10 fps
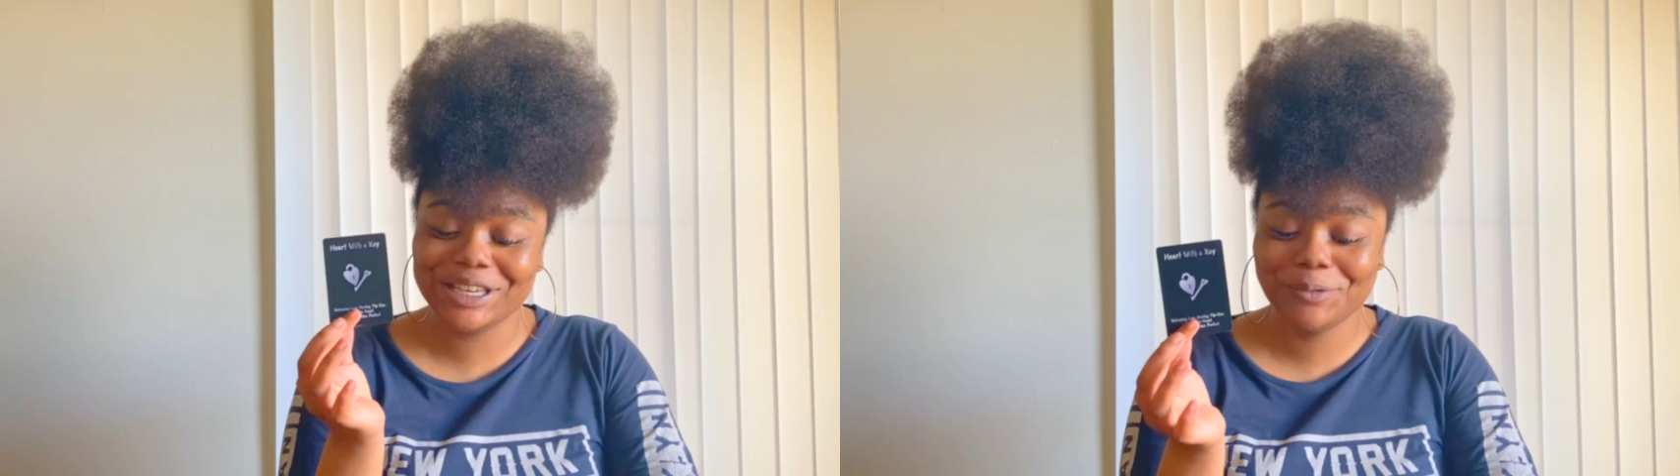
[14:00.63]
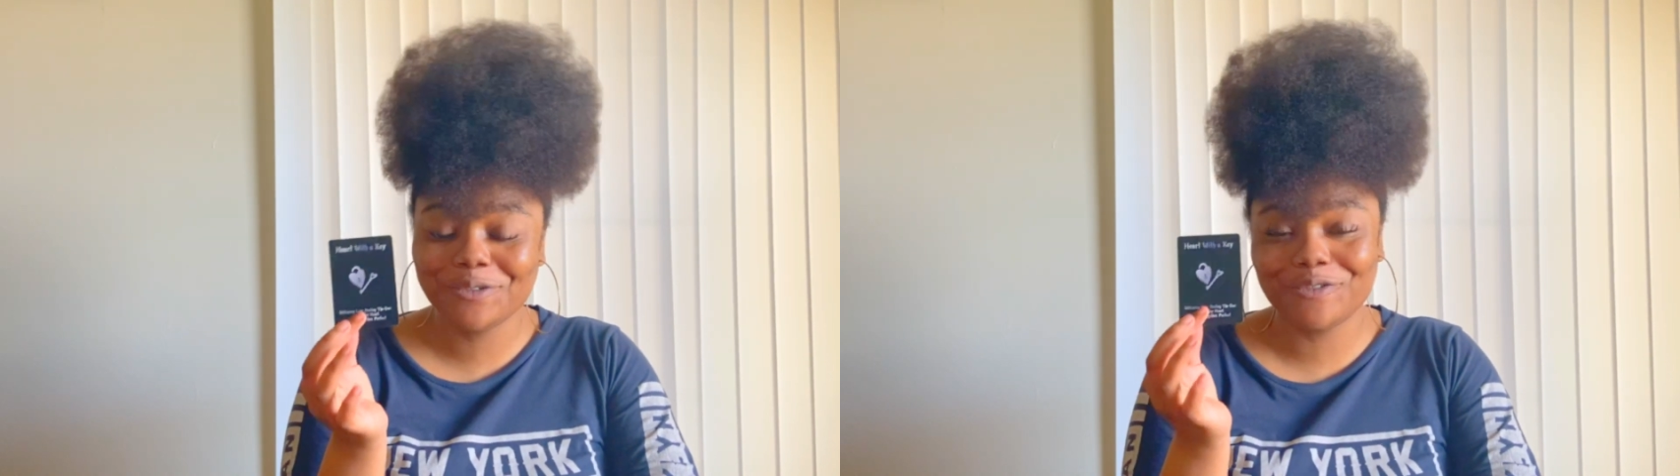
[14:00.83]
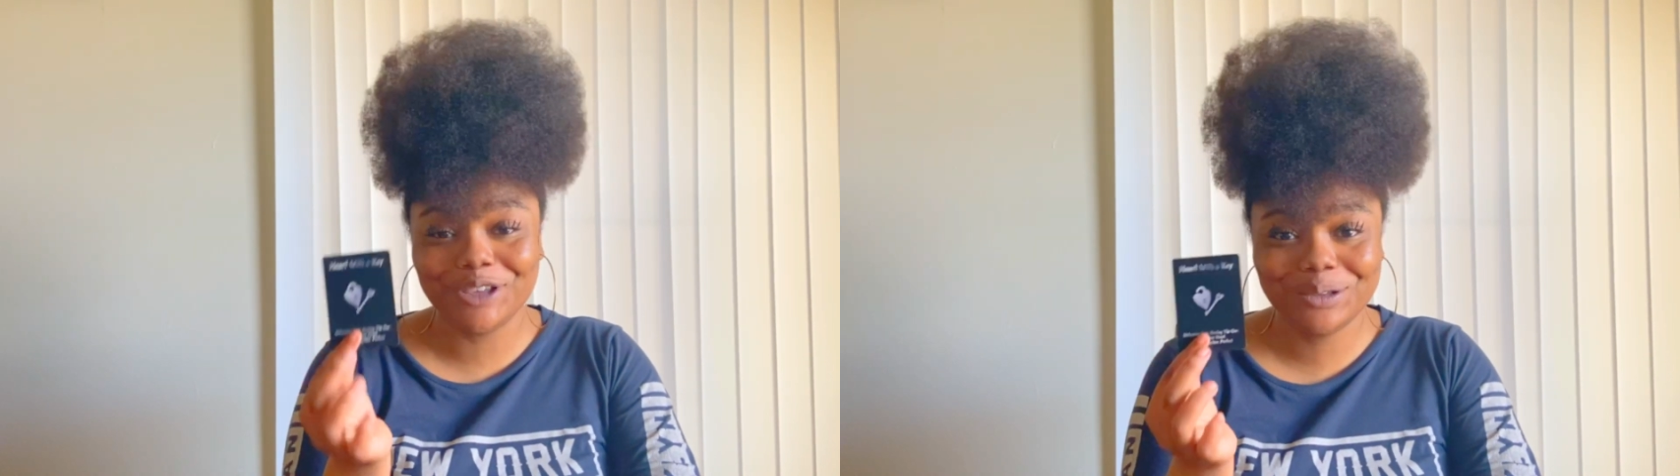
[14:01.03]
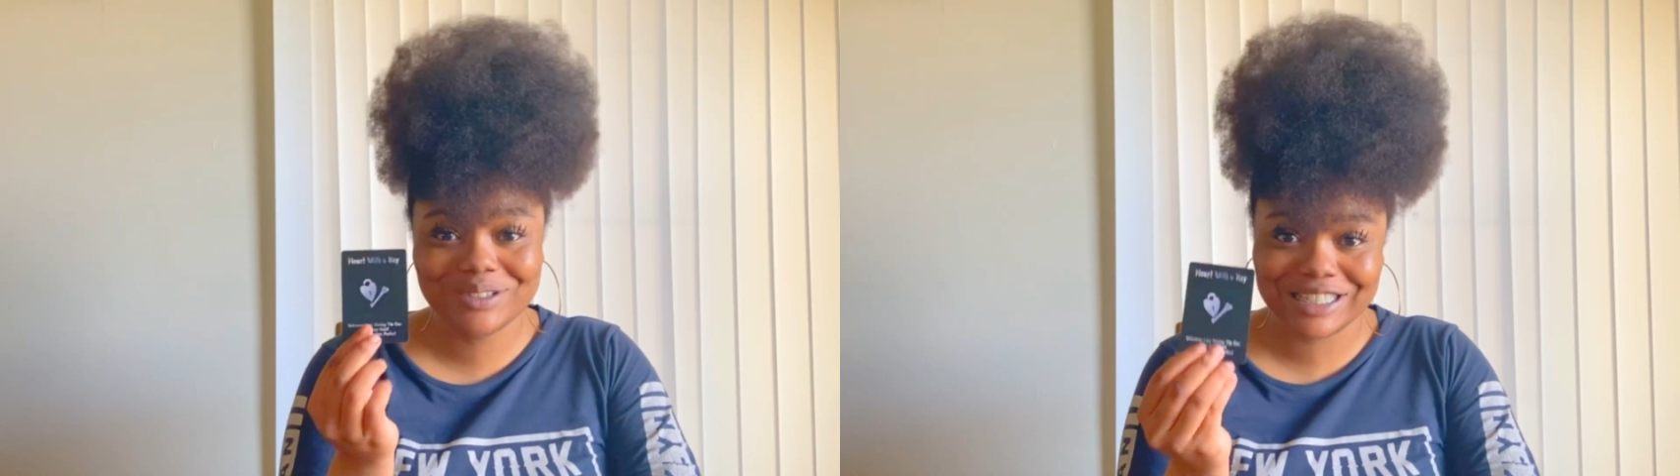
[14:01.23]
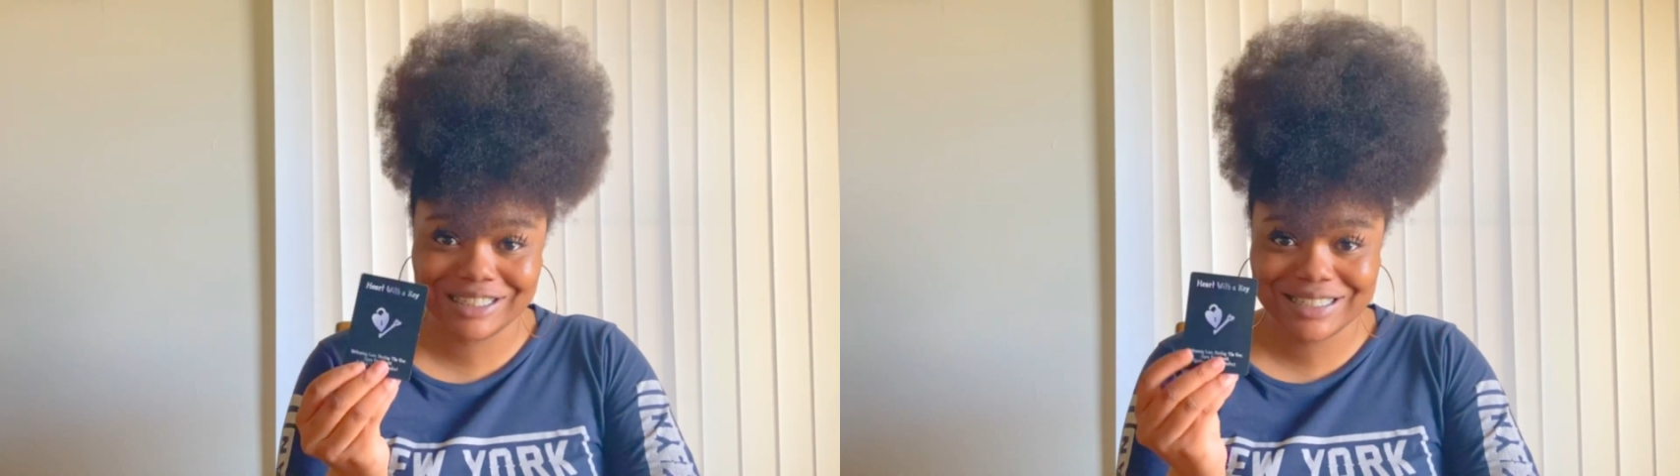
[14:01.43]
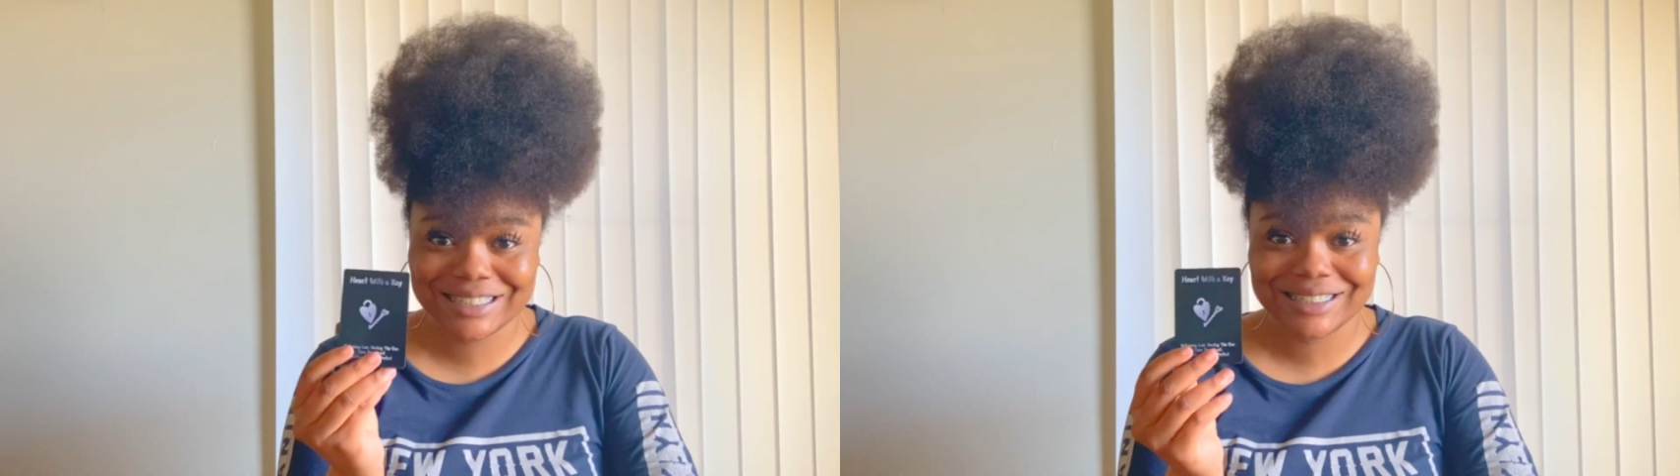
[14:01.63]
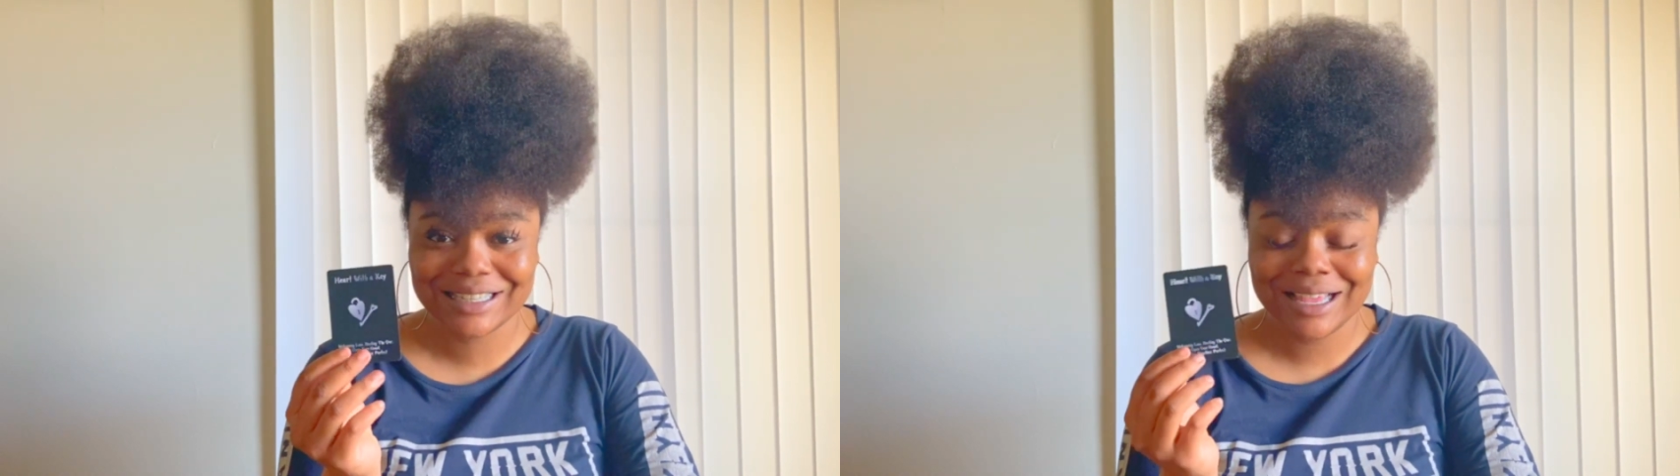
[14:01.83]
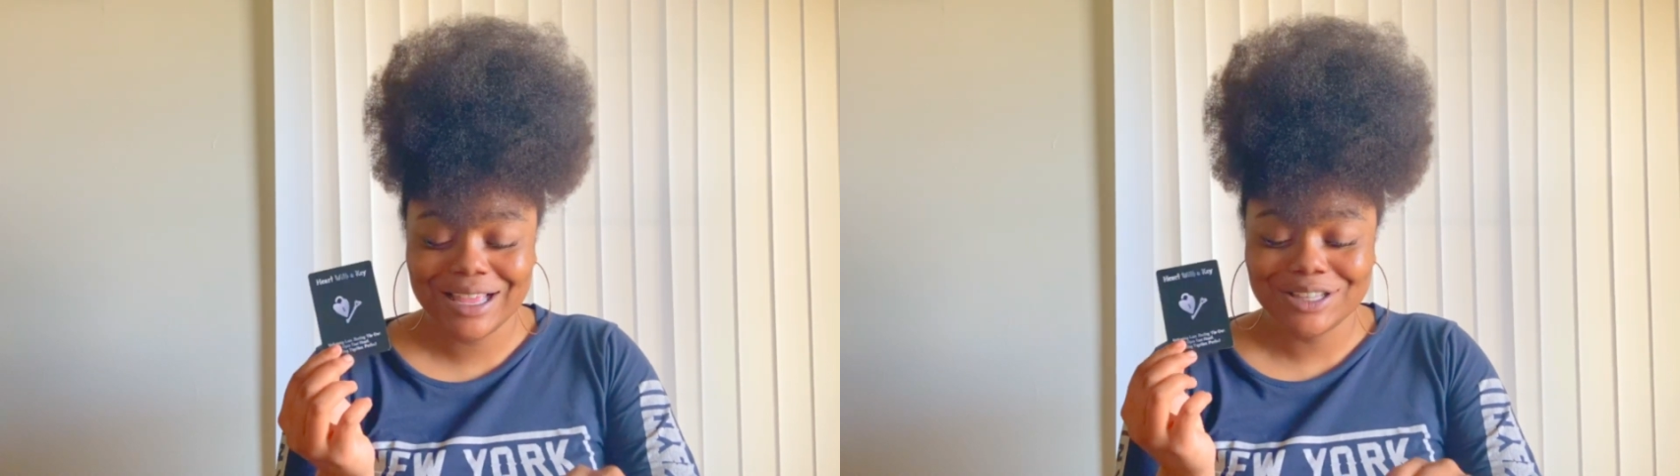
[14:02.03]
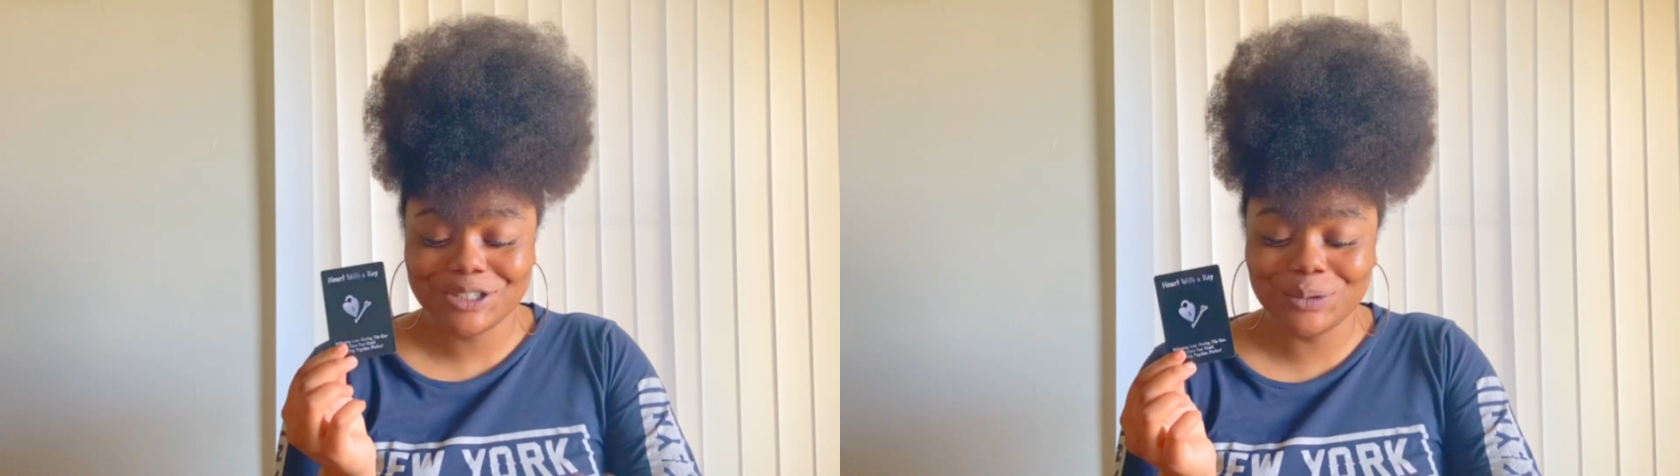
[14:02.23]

refuses to